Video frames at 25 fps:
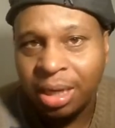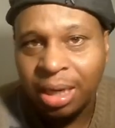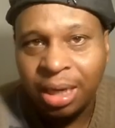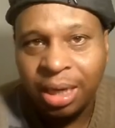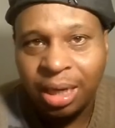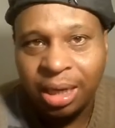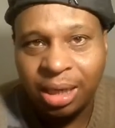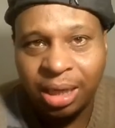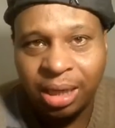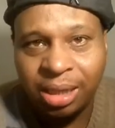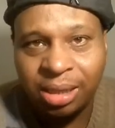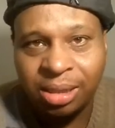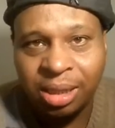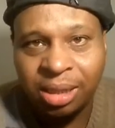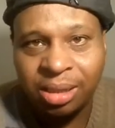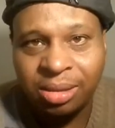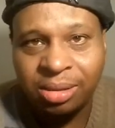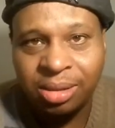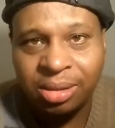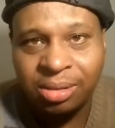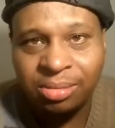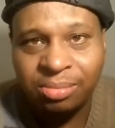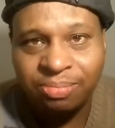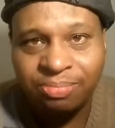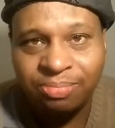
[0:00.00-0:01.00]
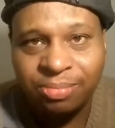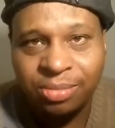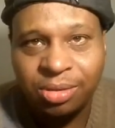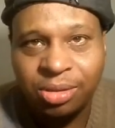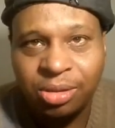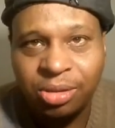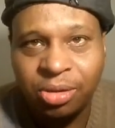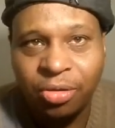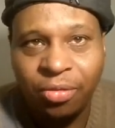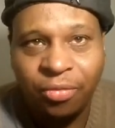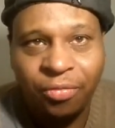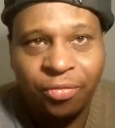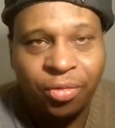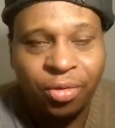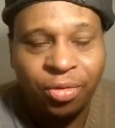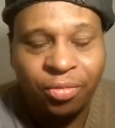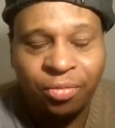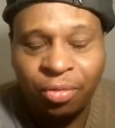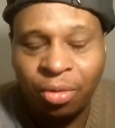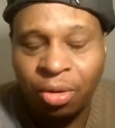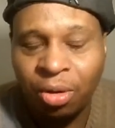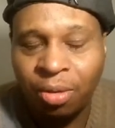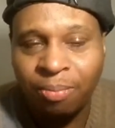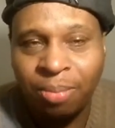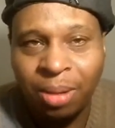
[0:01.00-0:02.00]
and so
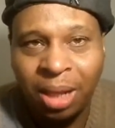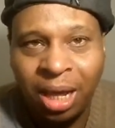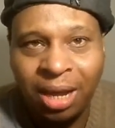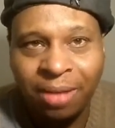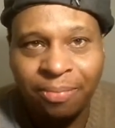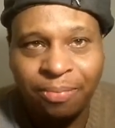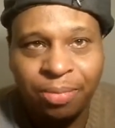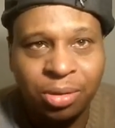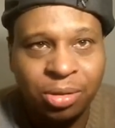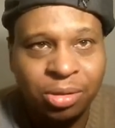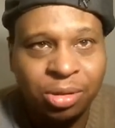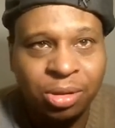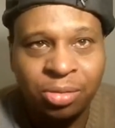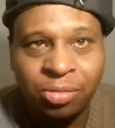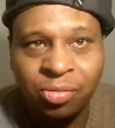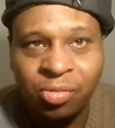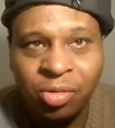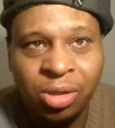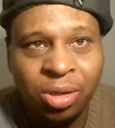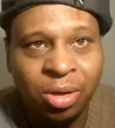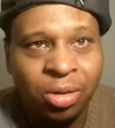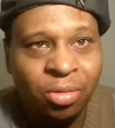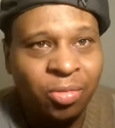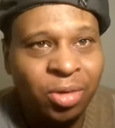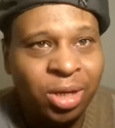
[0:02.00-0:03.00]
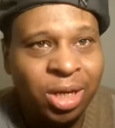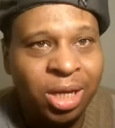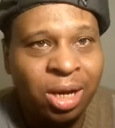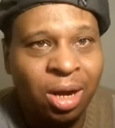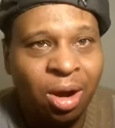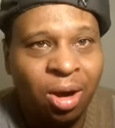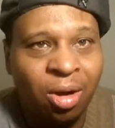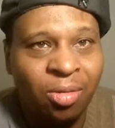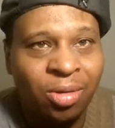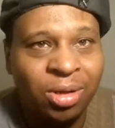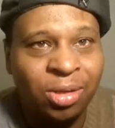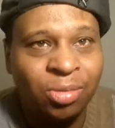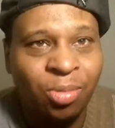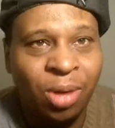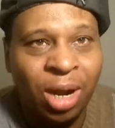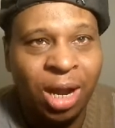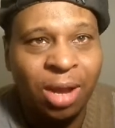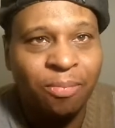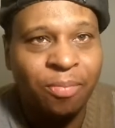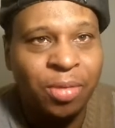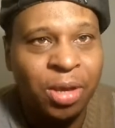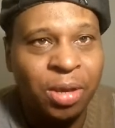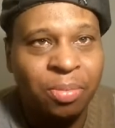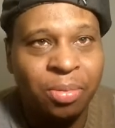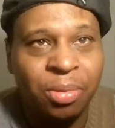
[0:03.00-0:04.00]
forth, or a black person, you know, we always,
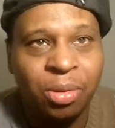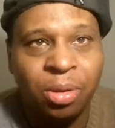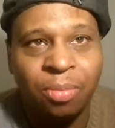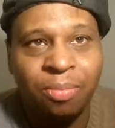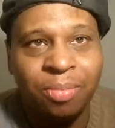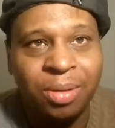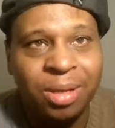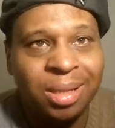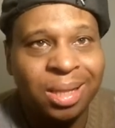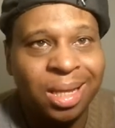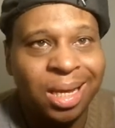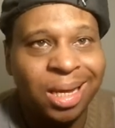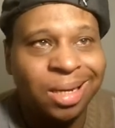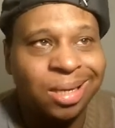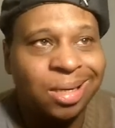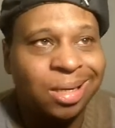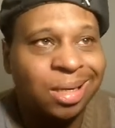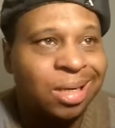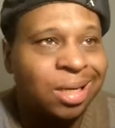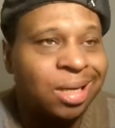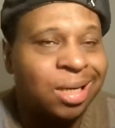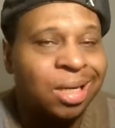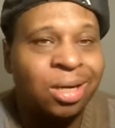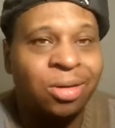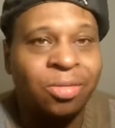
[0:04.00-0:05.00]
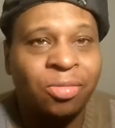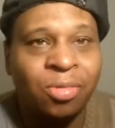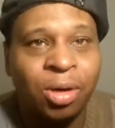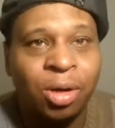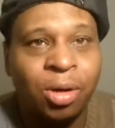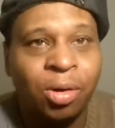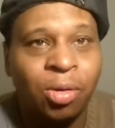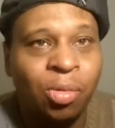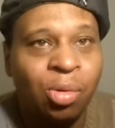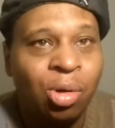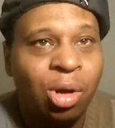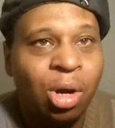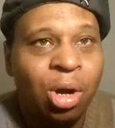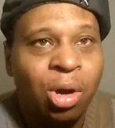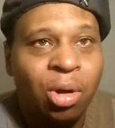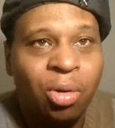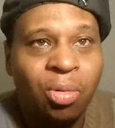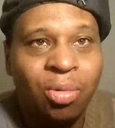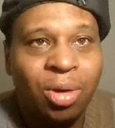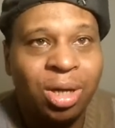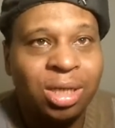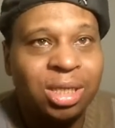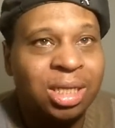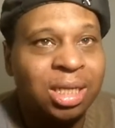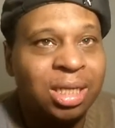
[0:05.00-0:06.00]
white people would be like, well,
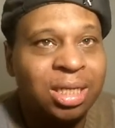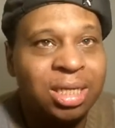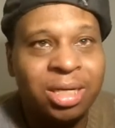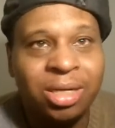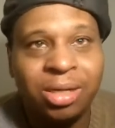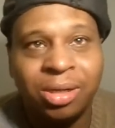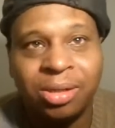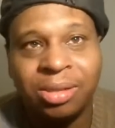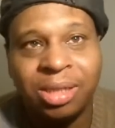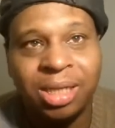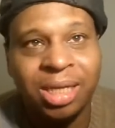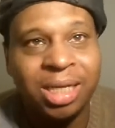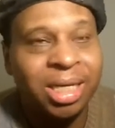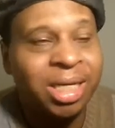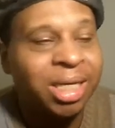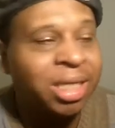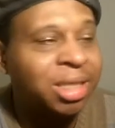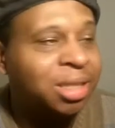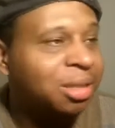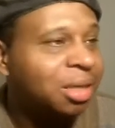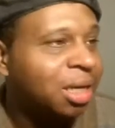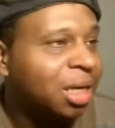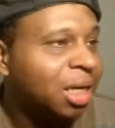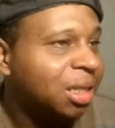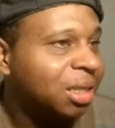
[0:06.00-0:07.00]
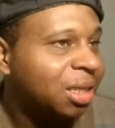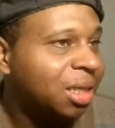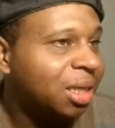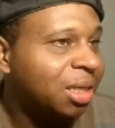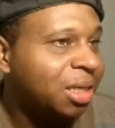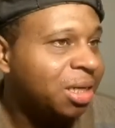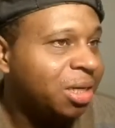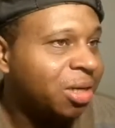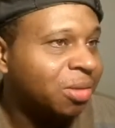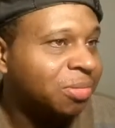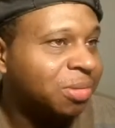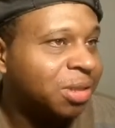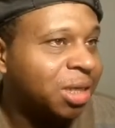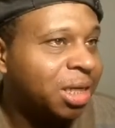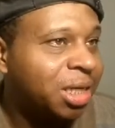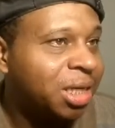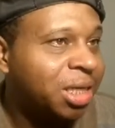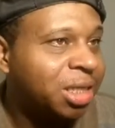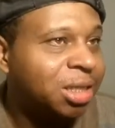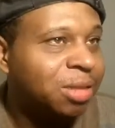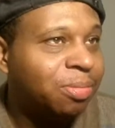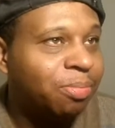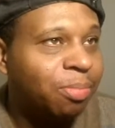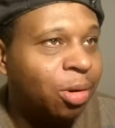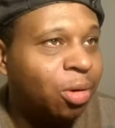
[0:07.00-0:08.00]
what did, you know, you know what I'm saying,
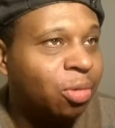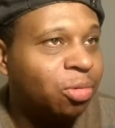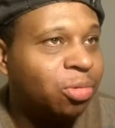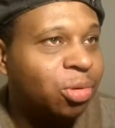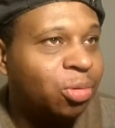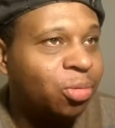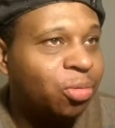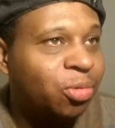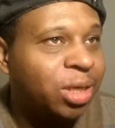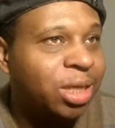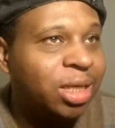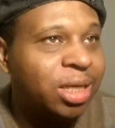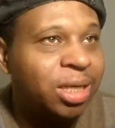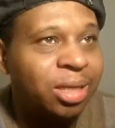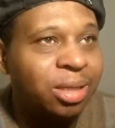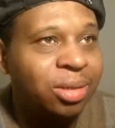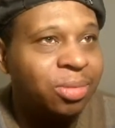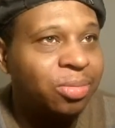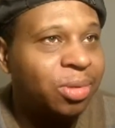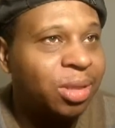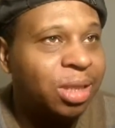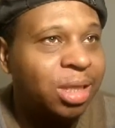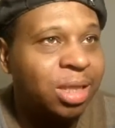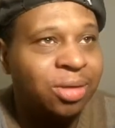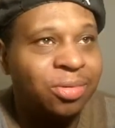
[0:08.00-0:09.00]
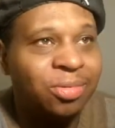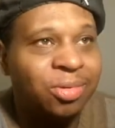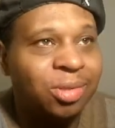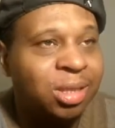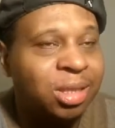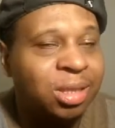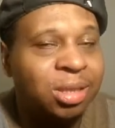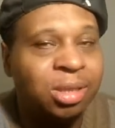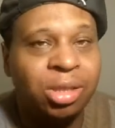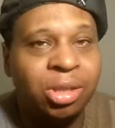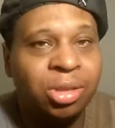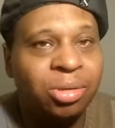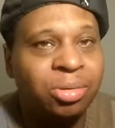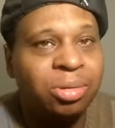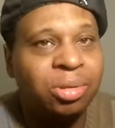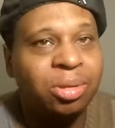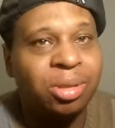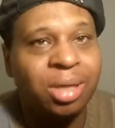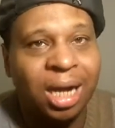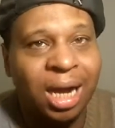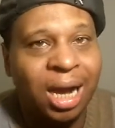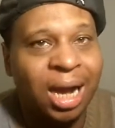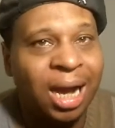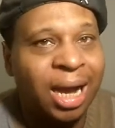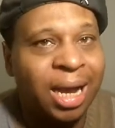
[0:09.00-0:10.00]
he smoked weed when he was in
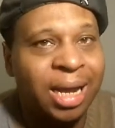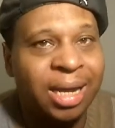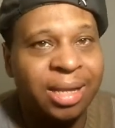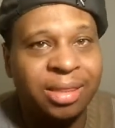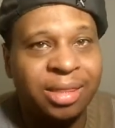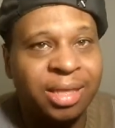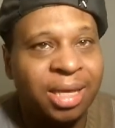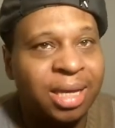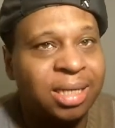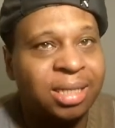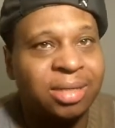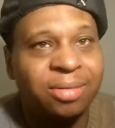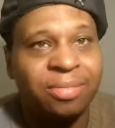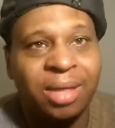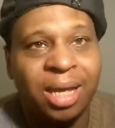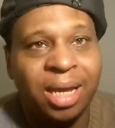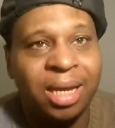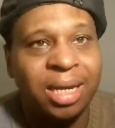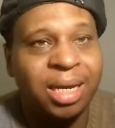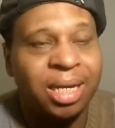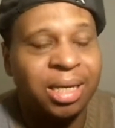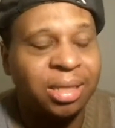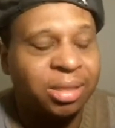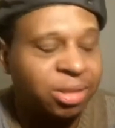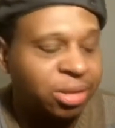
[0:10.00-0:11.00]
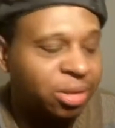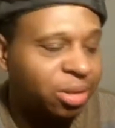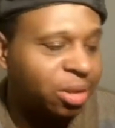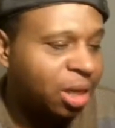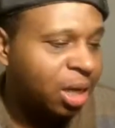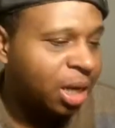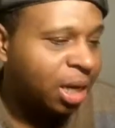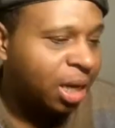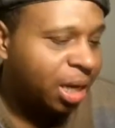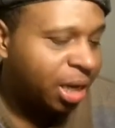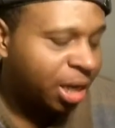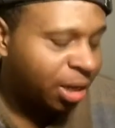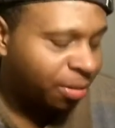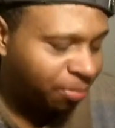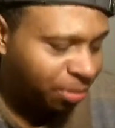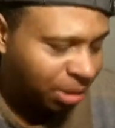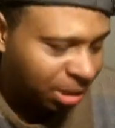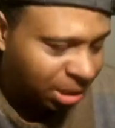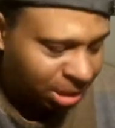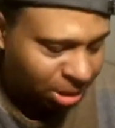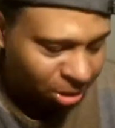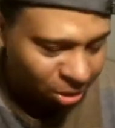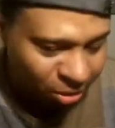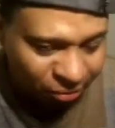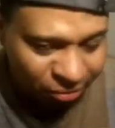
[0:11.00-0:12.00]
junior high and things of that nature, and
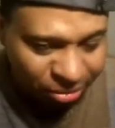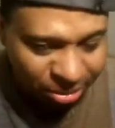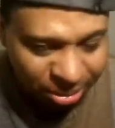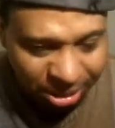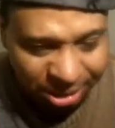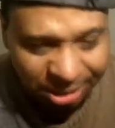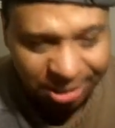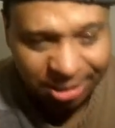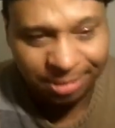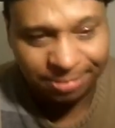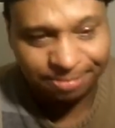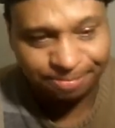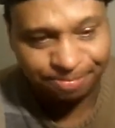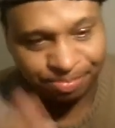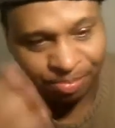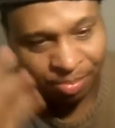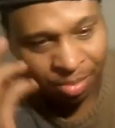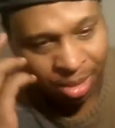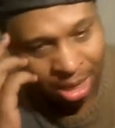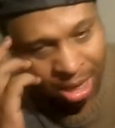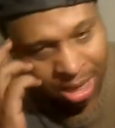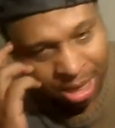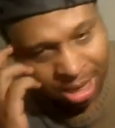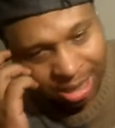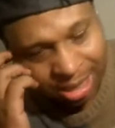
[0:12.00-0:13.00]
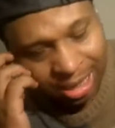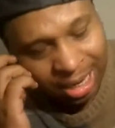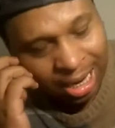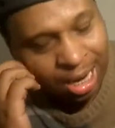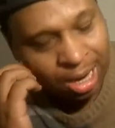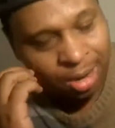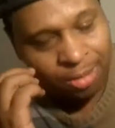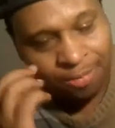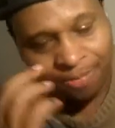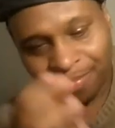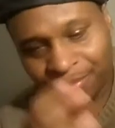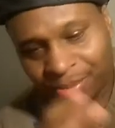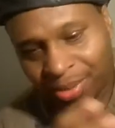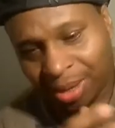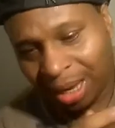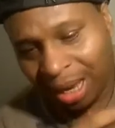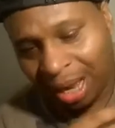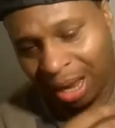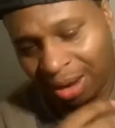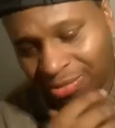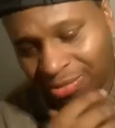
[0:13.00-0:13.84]
completely overlook it. Now, I